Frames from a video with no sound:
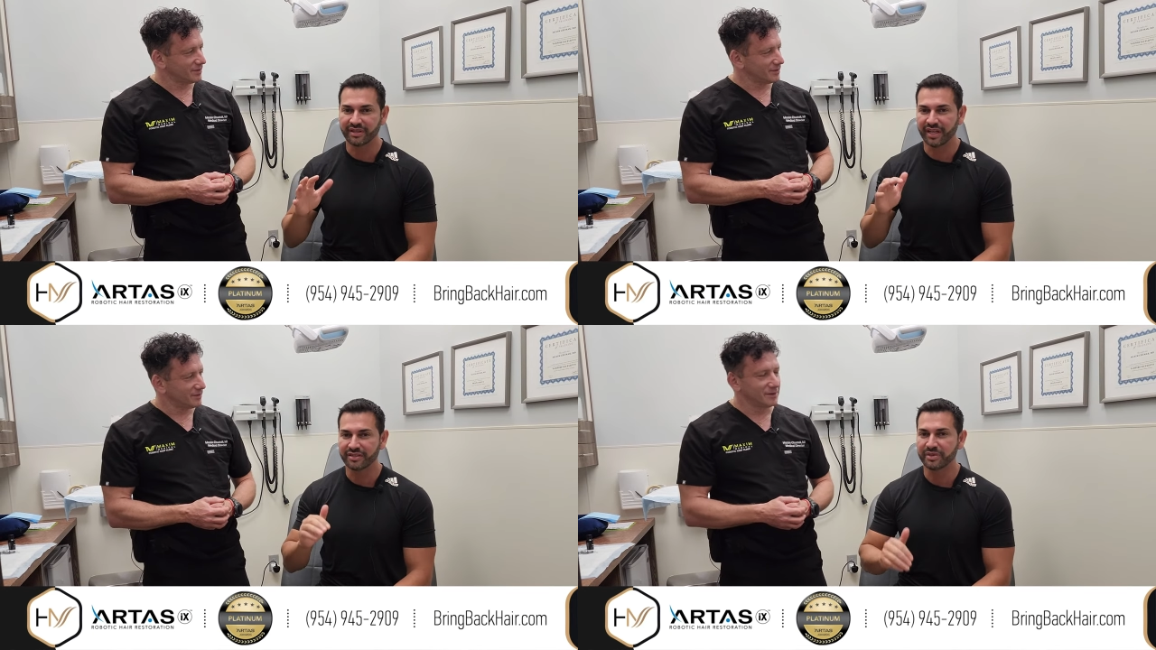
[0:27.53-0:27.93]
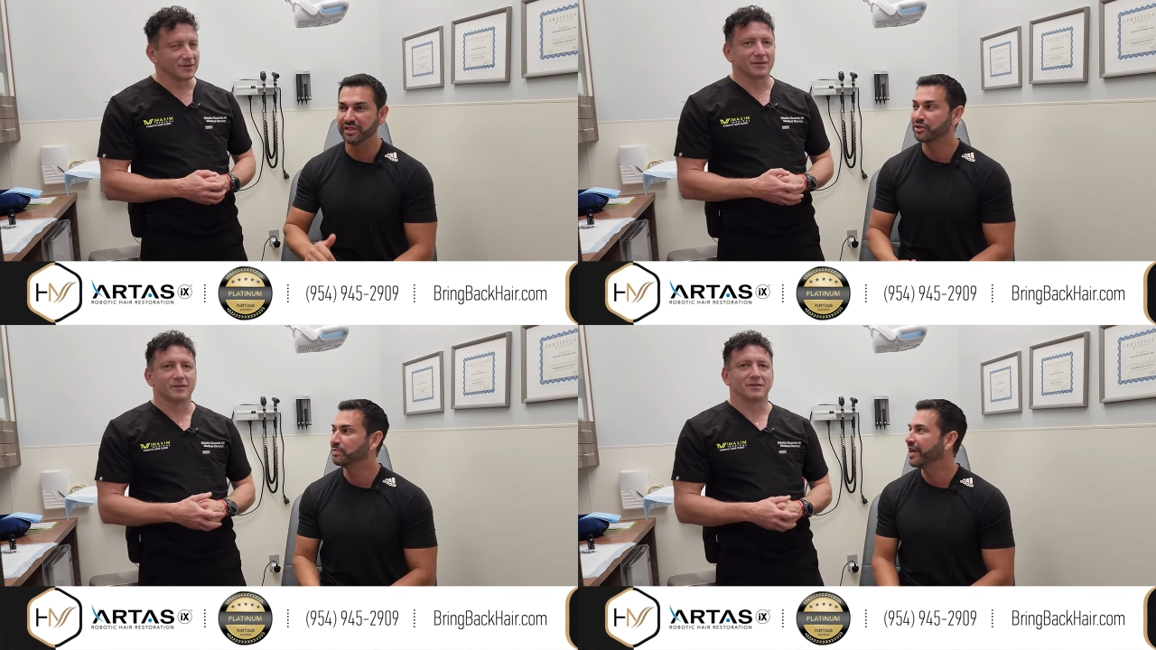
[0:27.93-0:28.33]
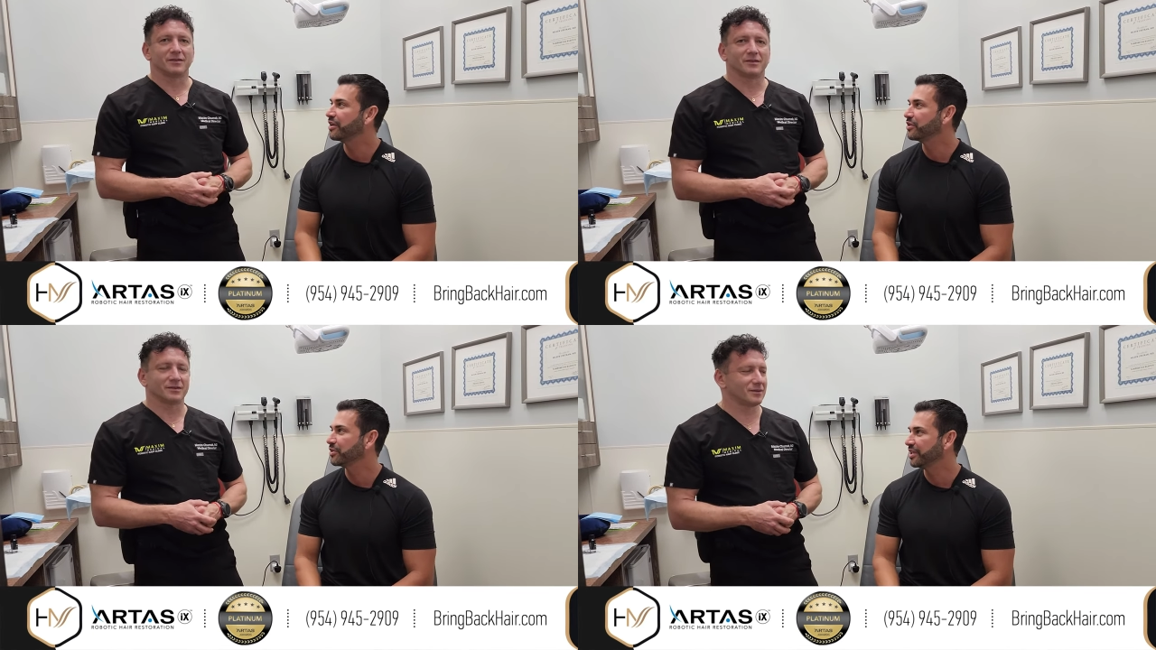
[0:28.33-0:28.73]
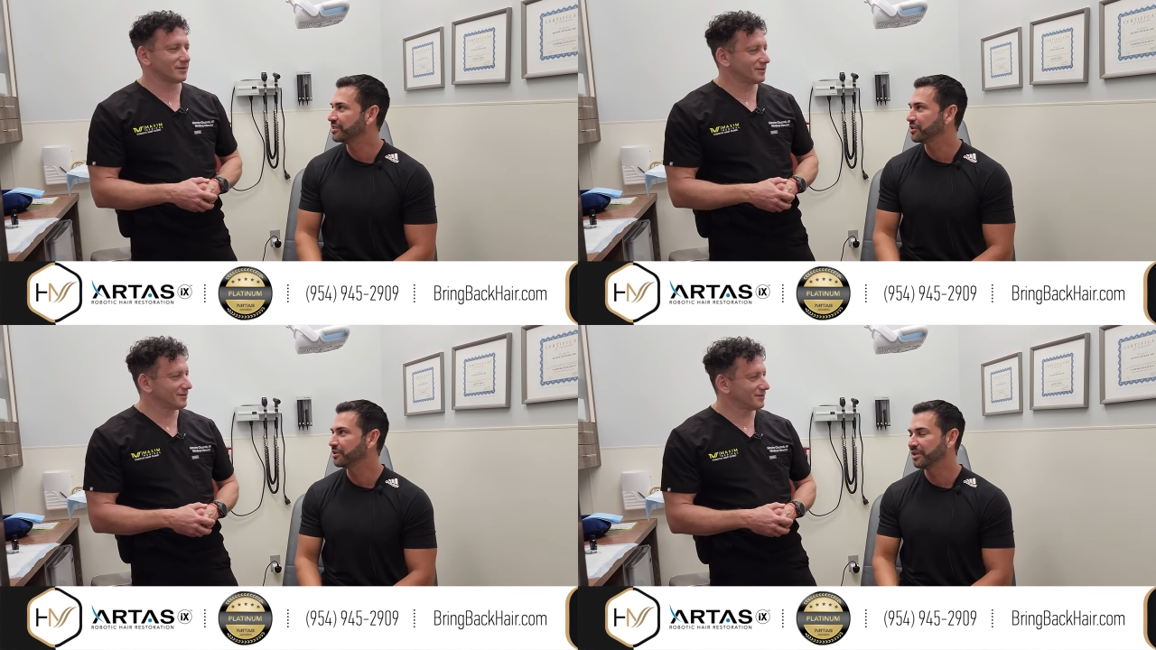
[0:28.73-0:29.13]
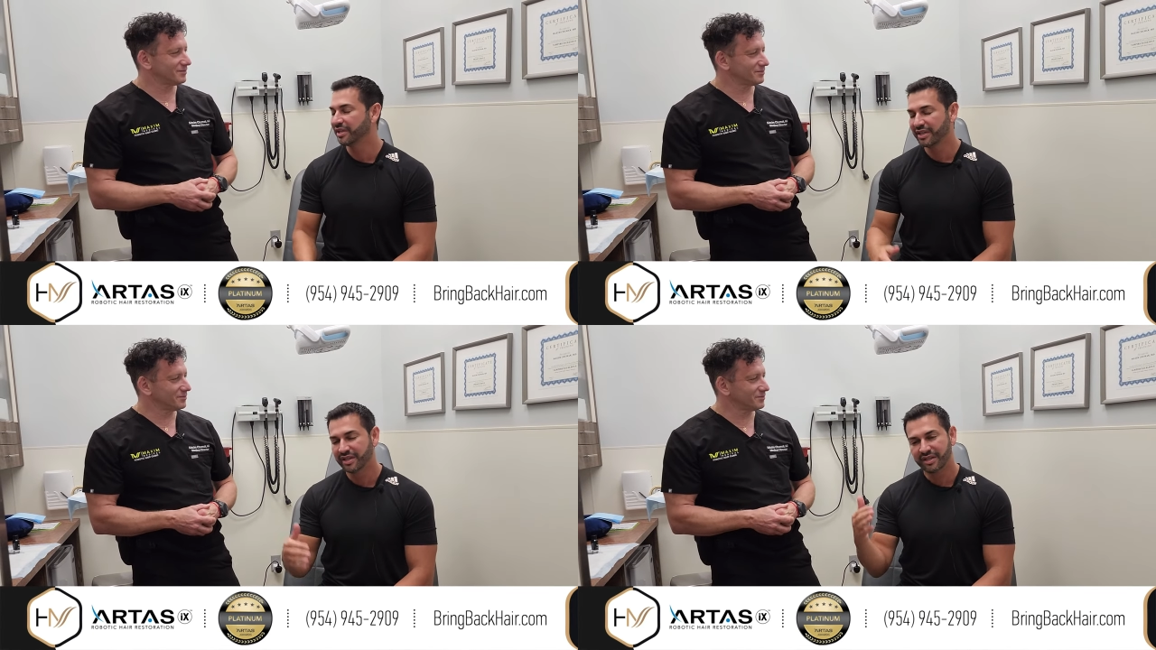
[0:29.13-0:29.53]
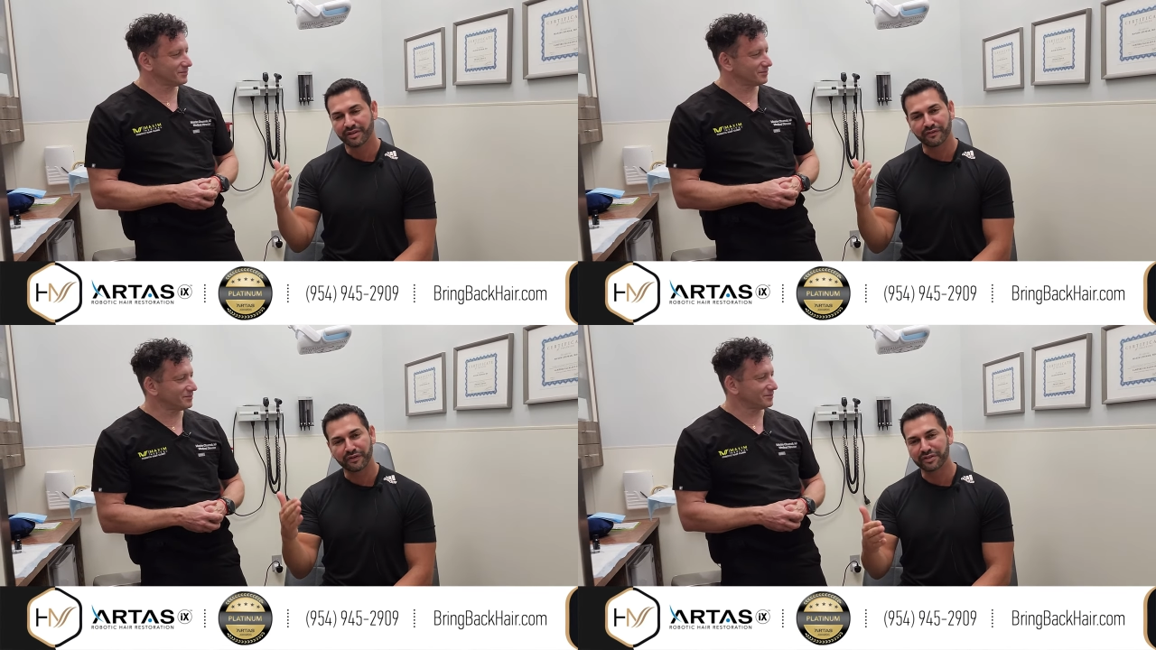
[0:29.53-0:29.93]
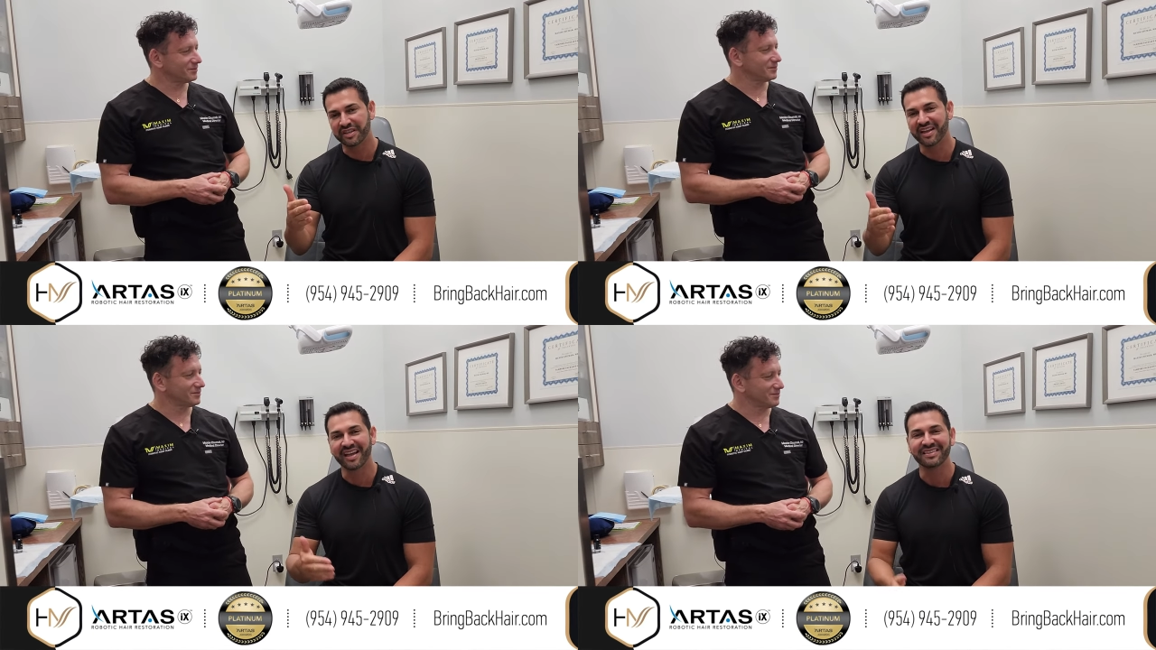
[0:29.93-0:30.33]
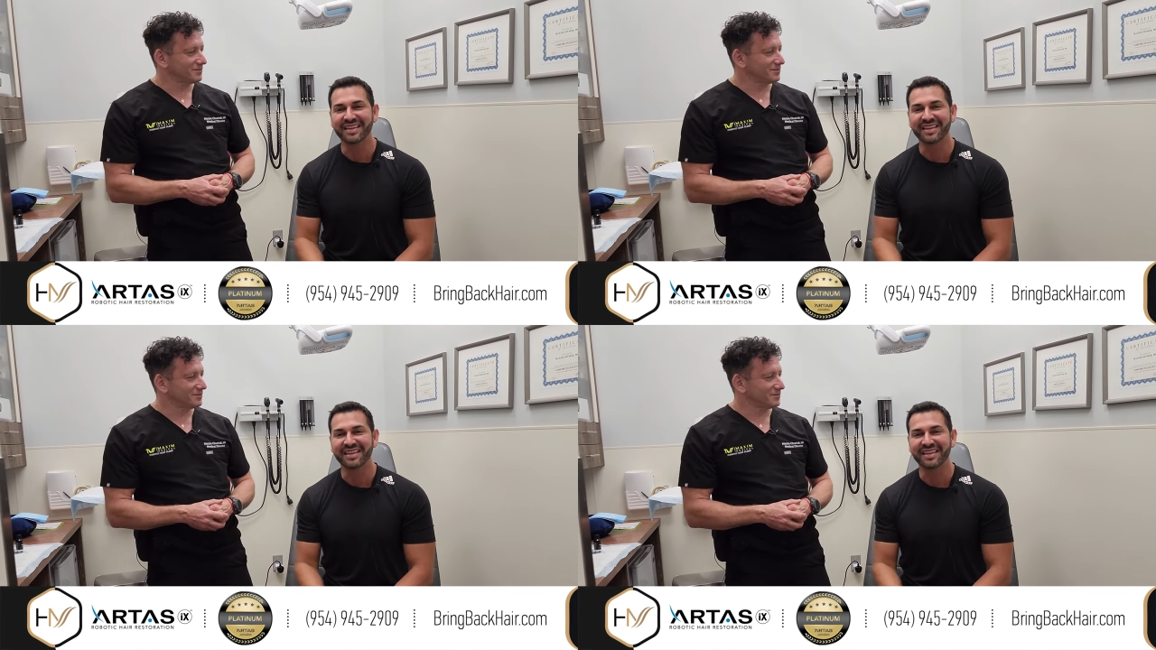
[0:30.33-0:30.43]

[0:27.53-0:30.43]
Speaker 1: has me a little paranoid. So mm-hmm. The first thing I